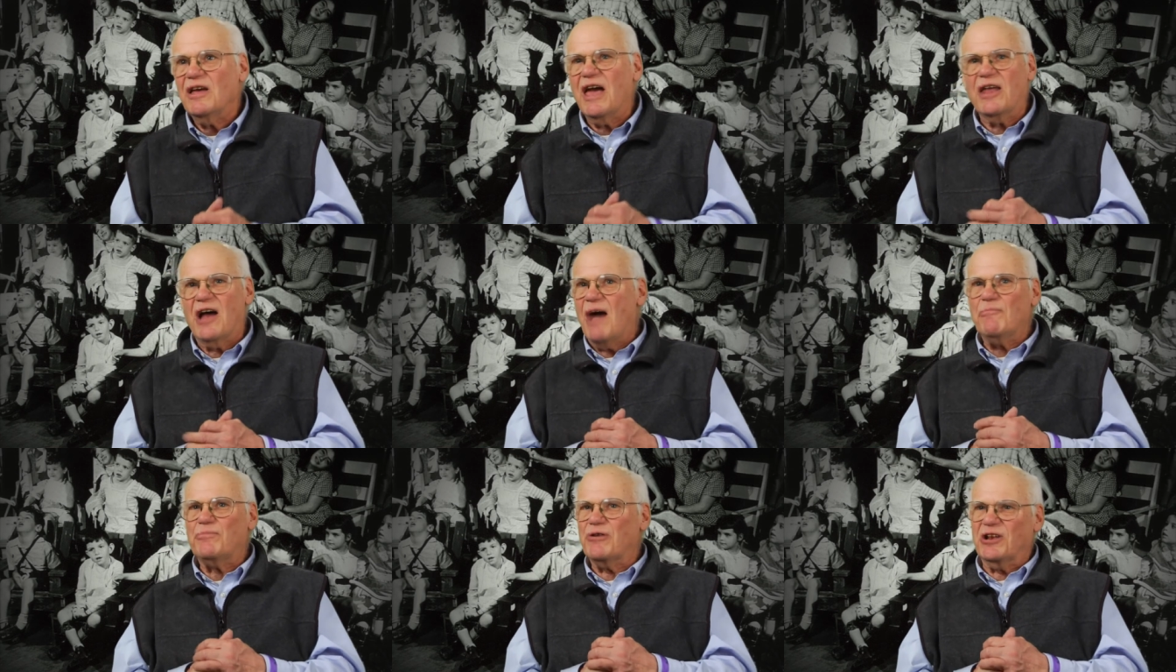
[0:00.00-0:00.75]
And
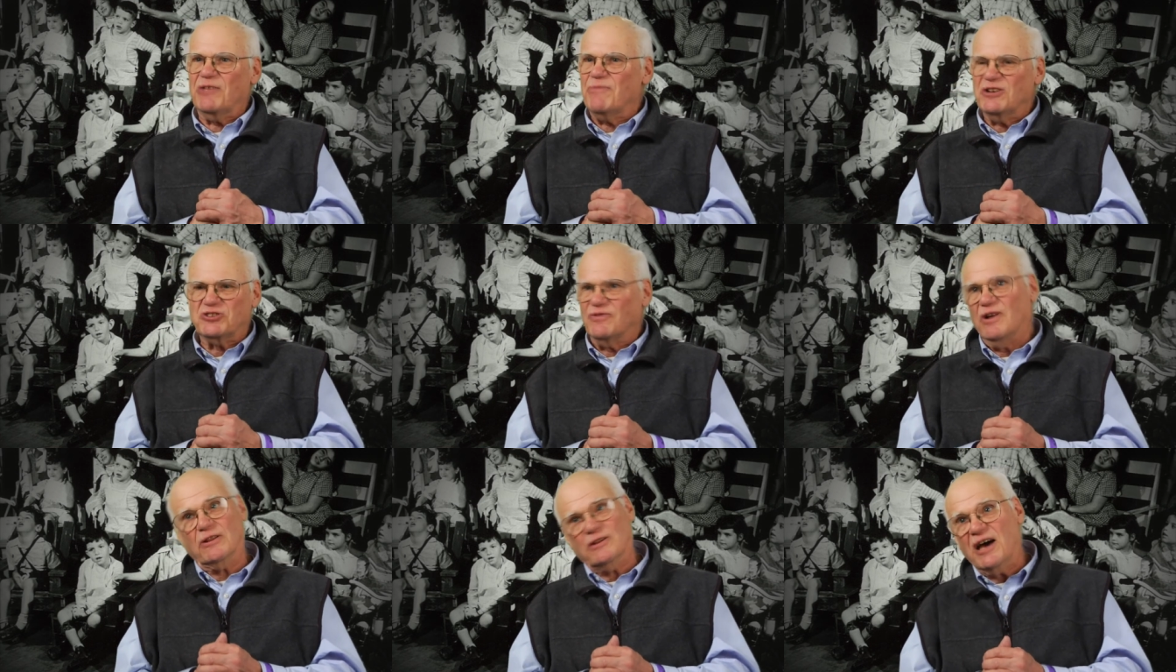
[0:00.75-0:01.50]
I'm pretty much of
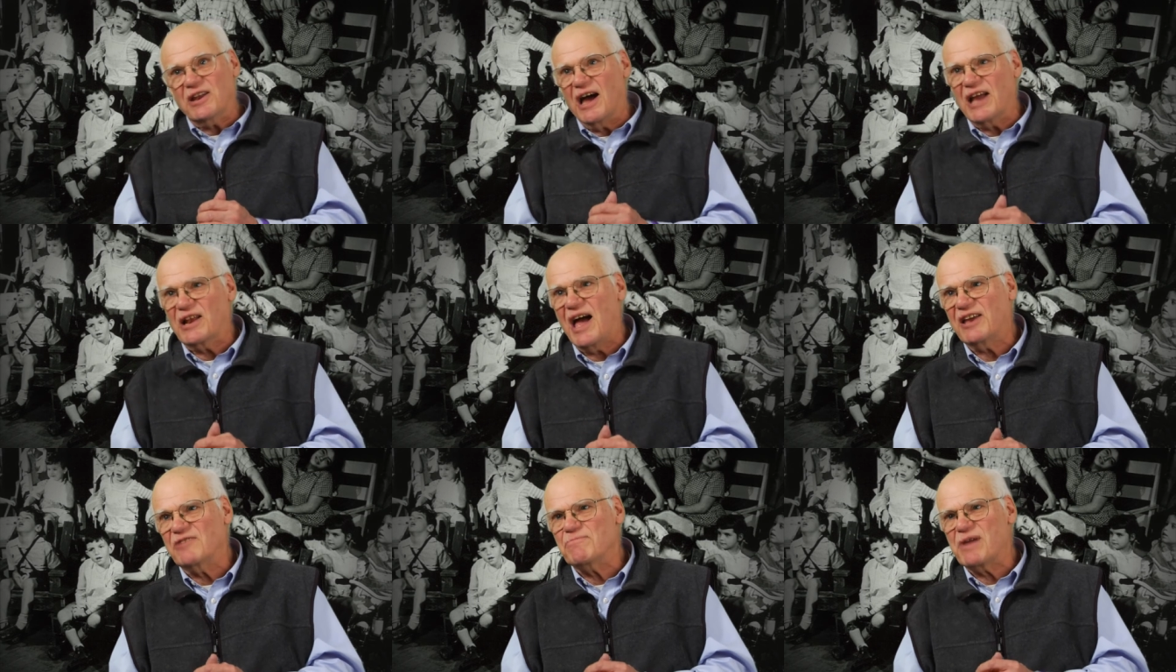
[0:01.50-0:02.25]
a Luddite.
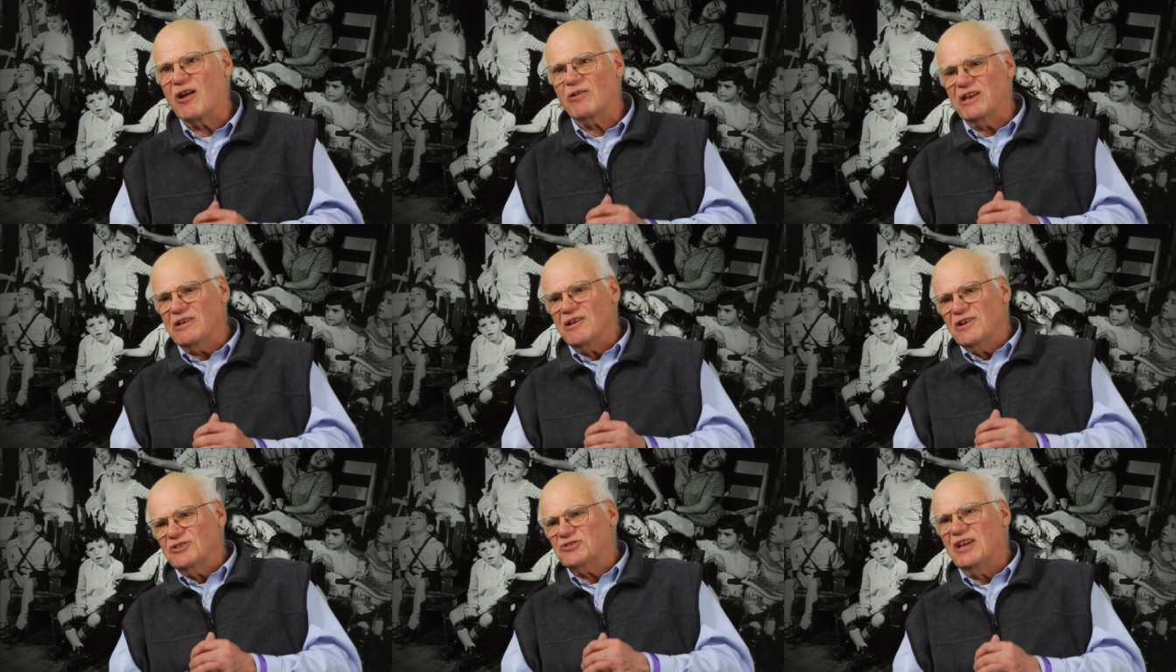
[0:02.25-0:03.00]
I can barely
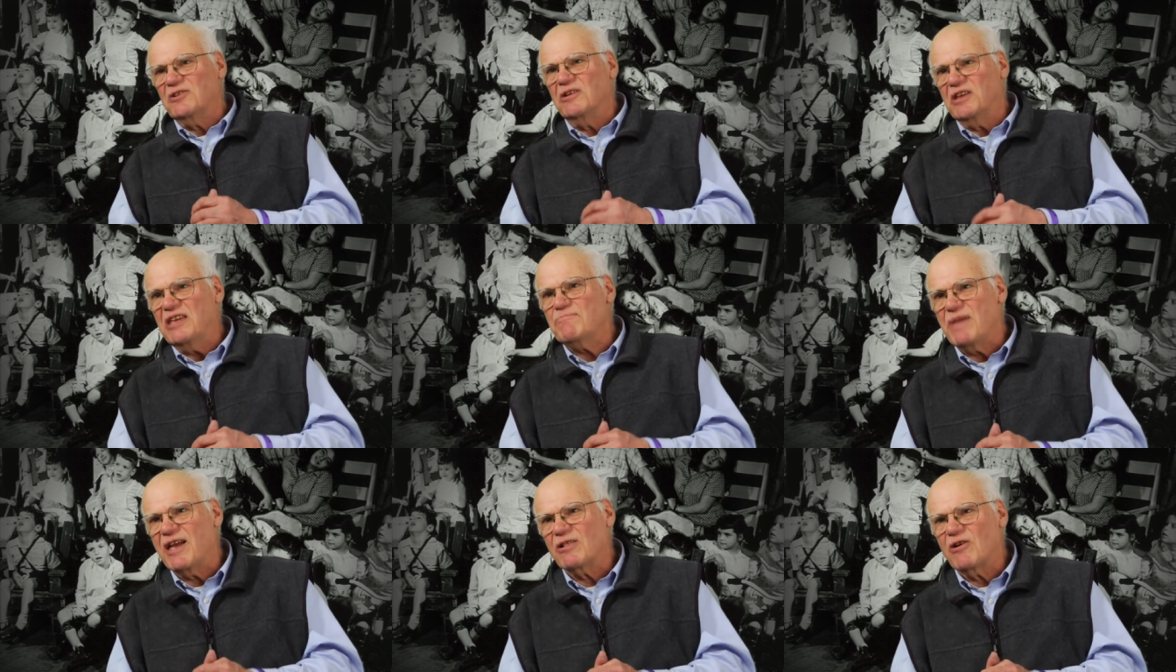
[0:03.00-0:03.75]
send an
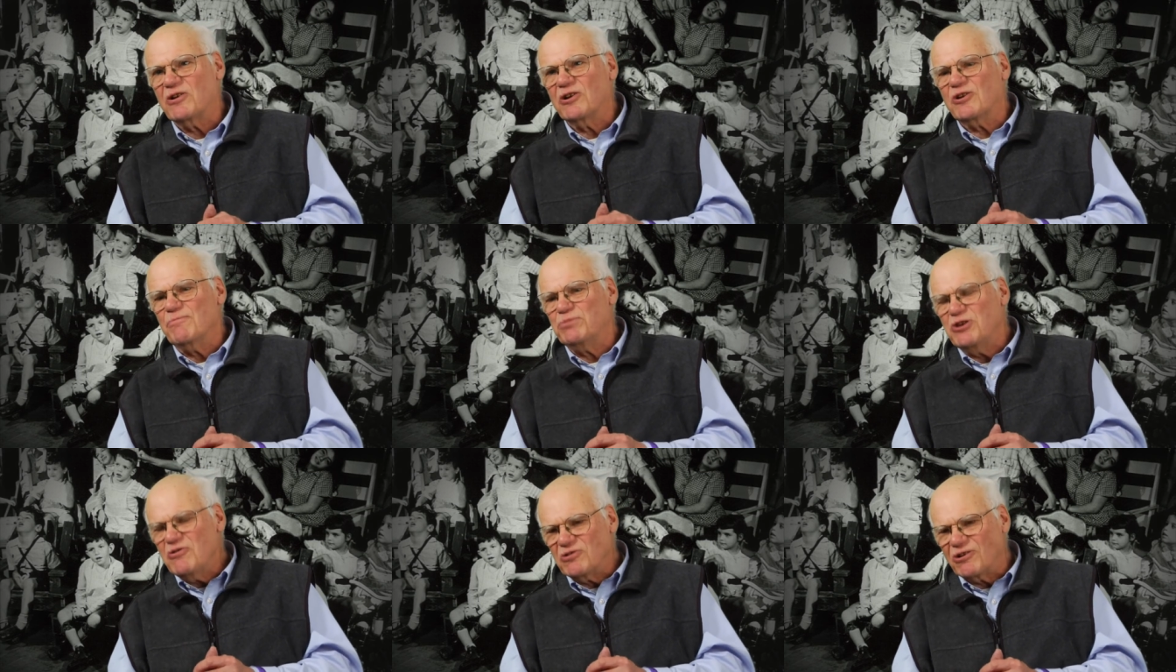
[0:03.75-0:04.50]
email on a
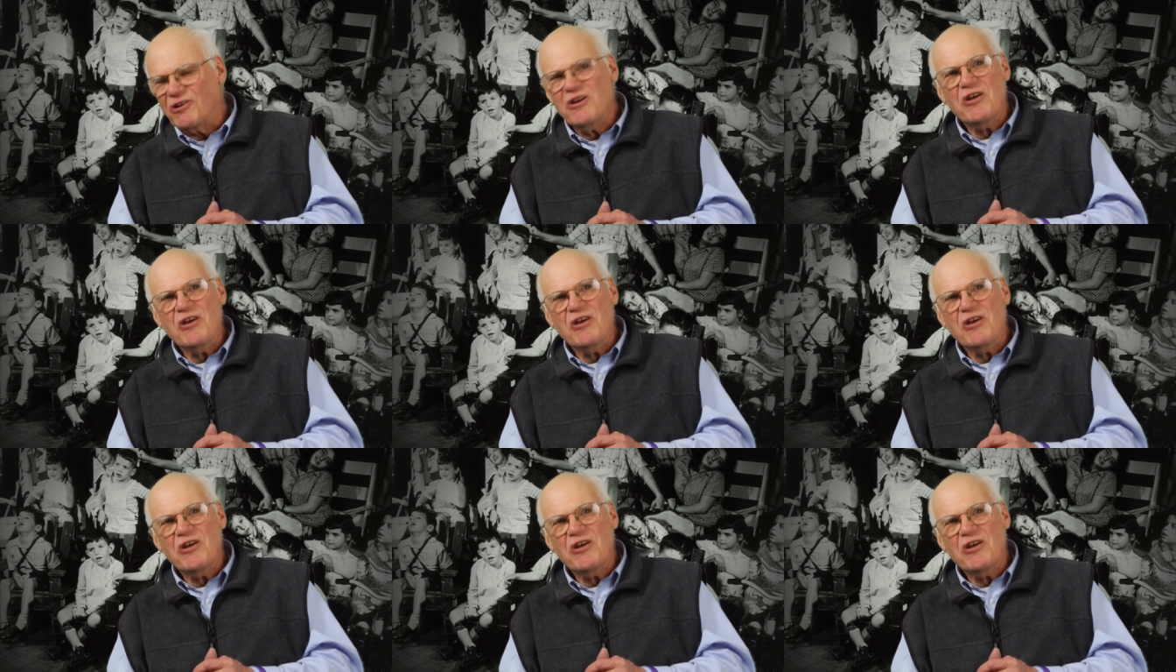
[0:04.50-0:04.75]
computer.